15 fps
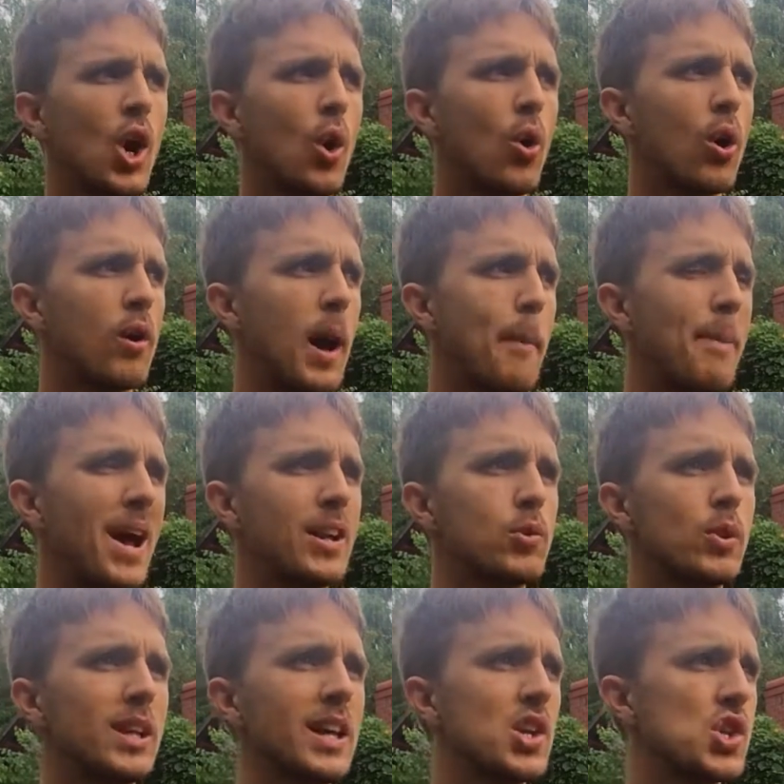or a bad
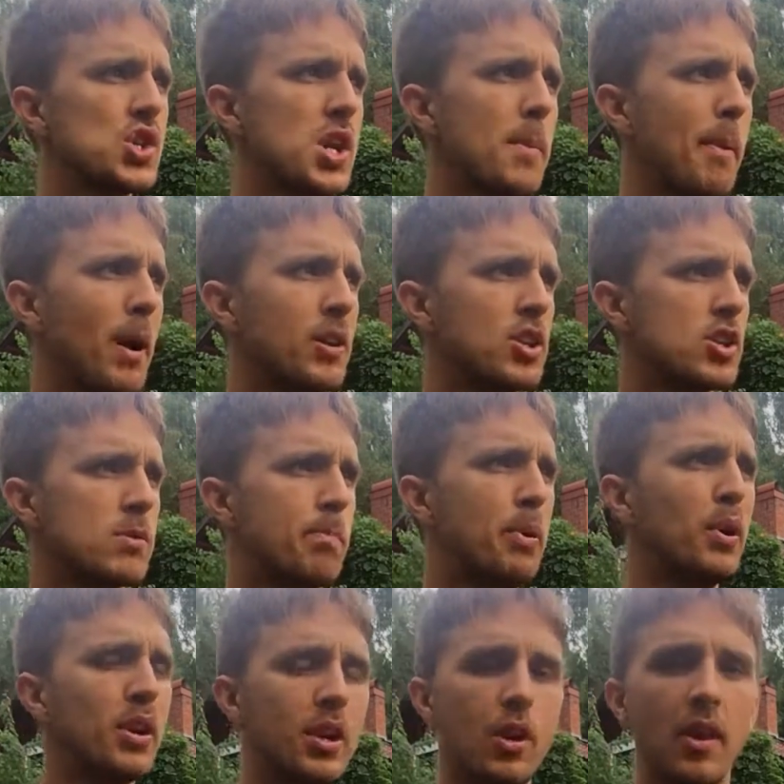relationship. I just
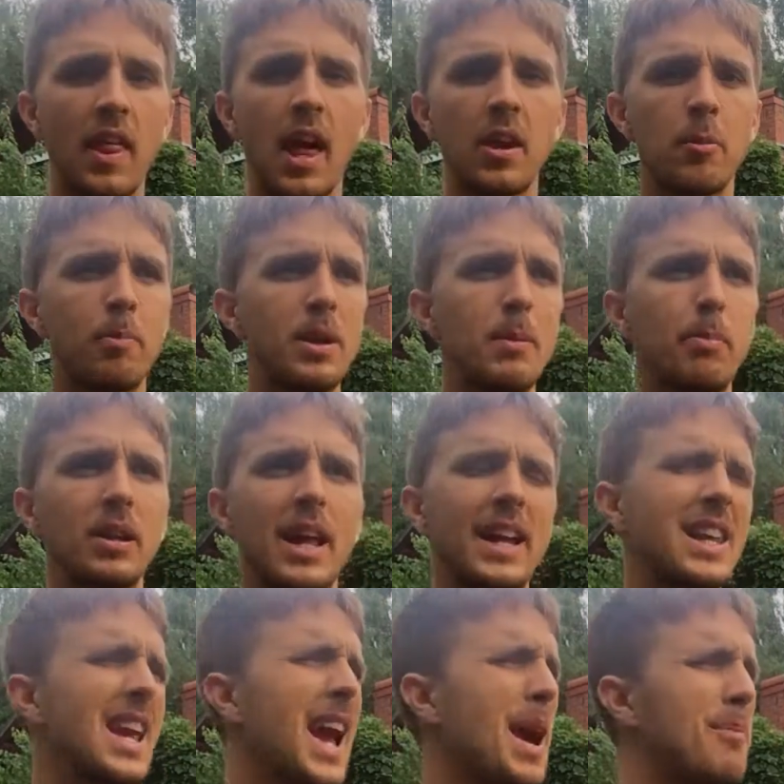put it on other people, like,
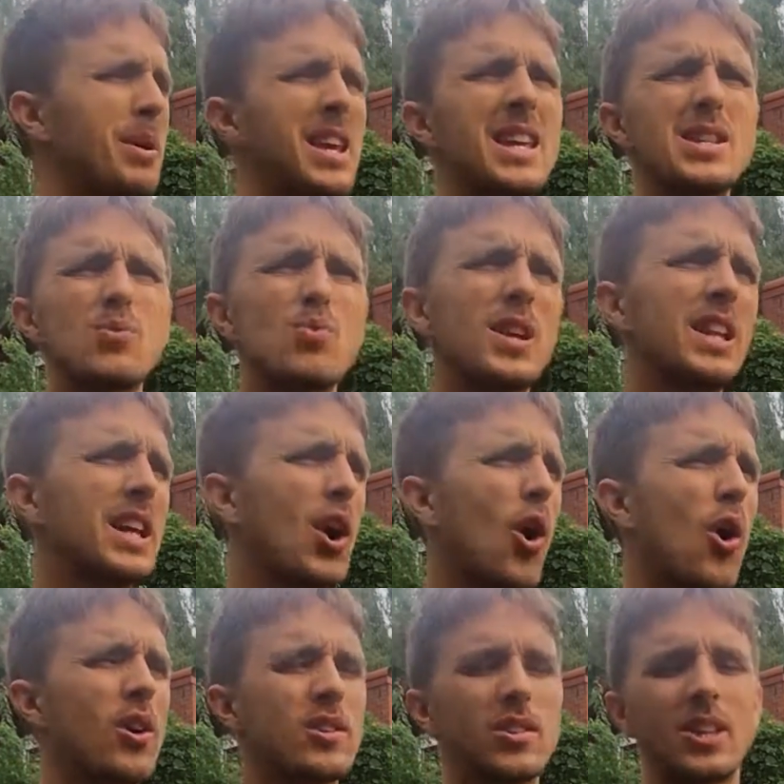yeah, but he's really
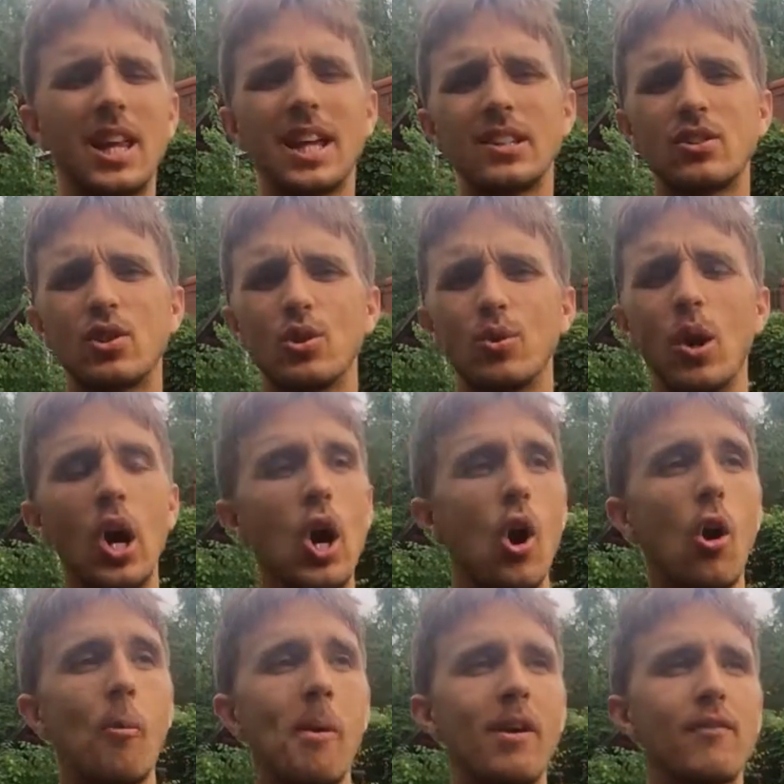hard to get to.
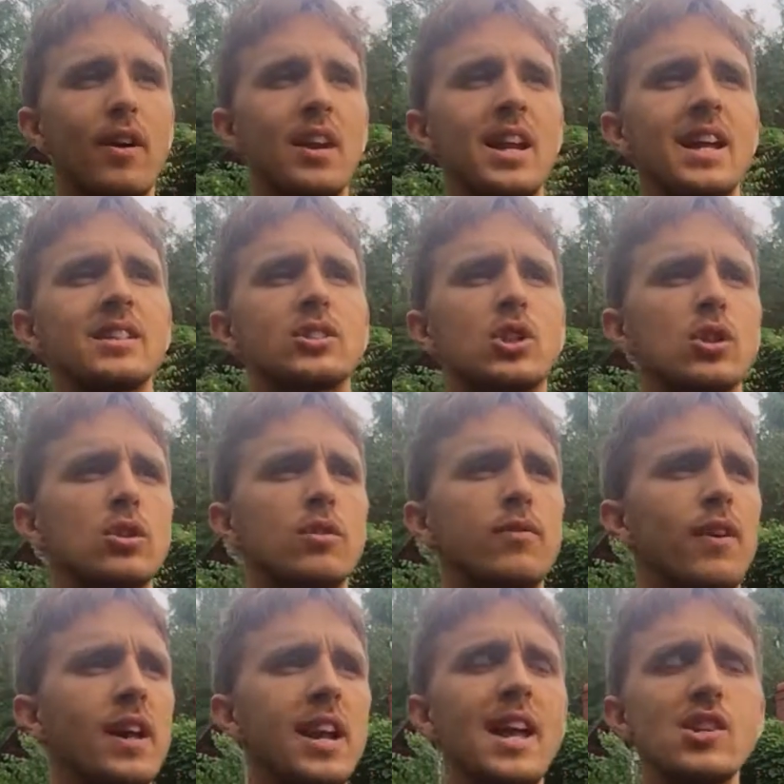Or my
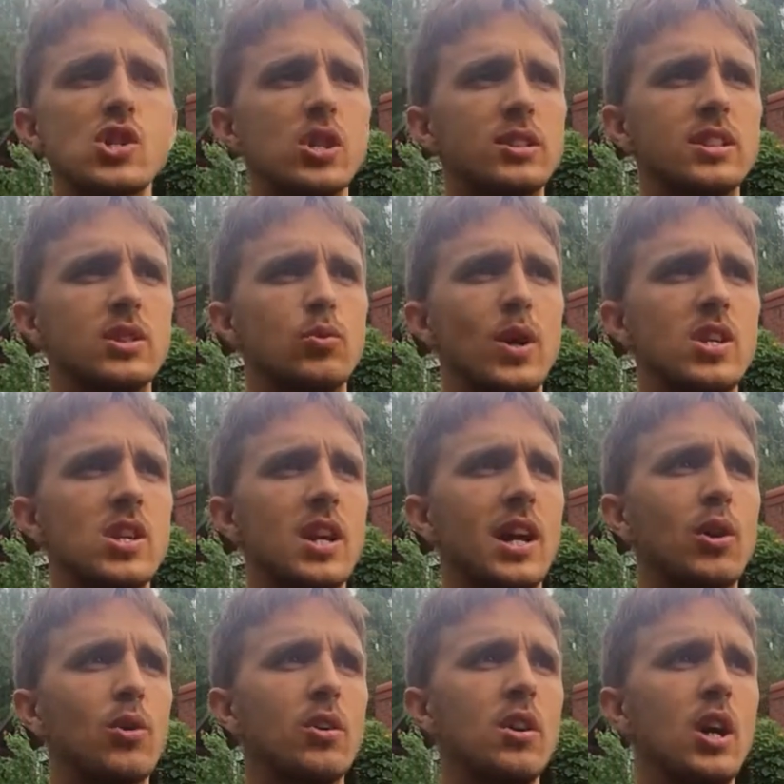financial situation, I
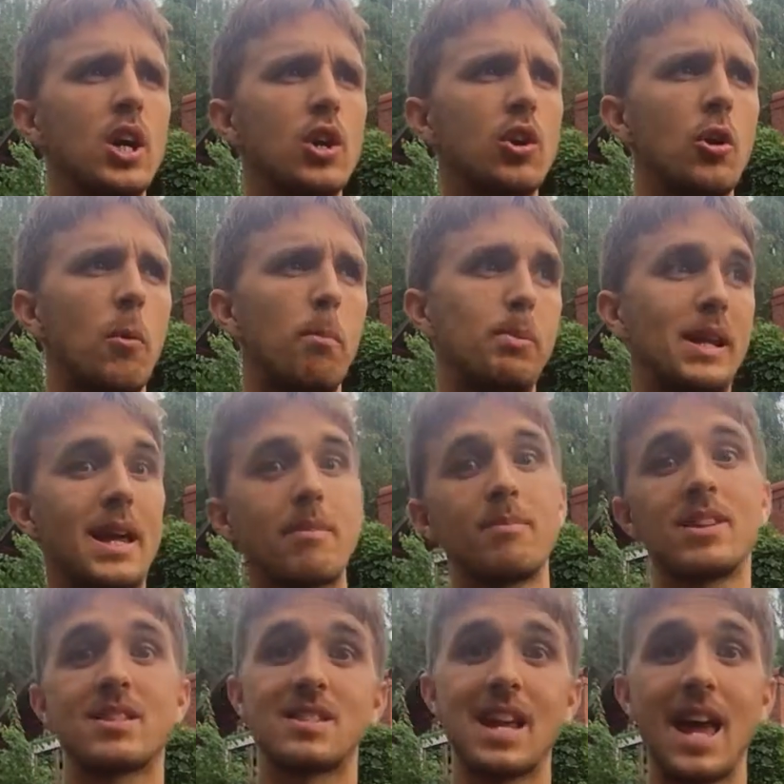could, blame the
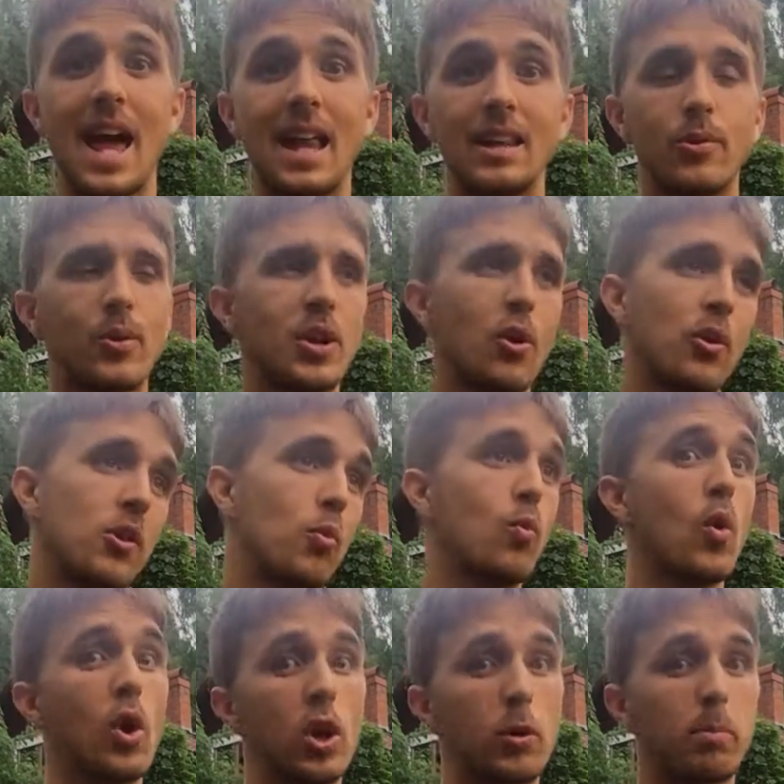salary or the
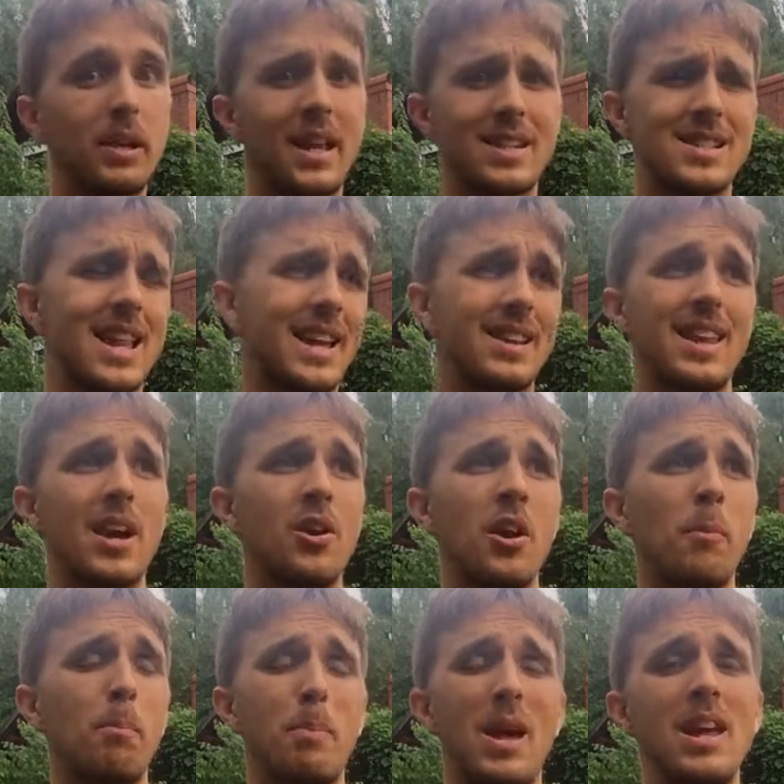workplace, like they're not
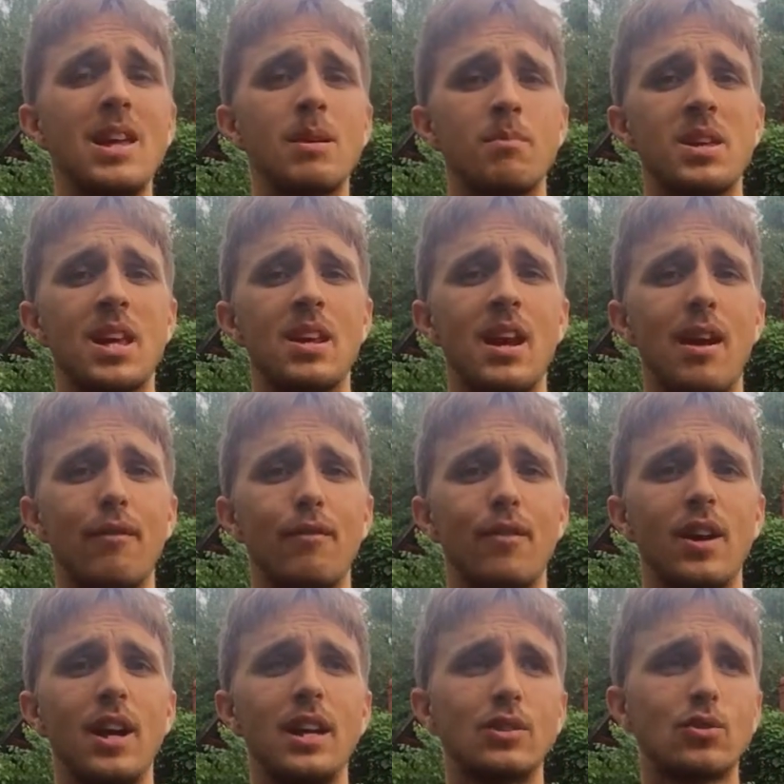paying me enough.
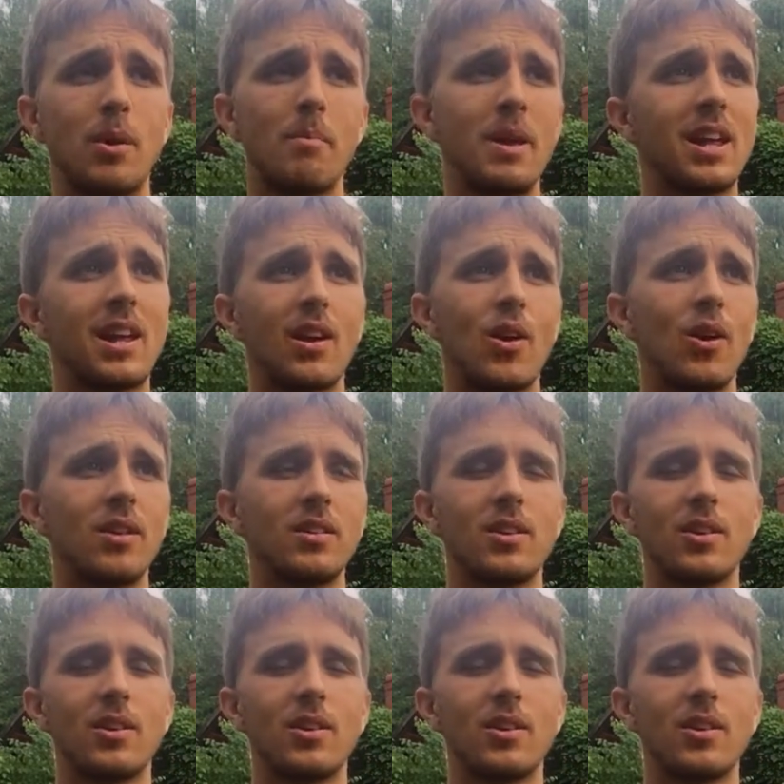So I'm making all,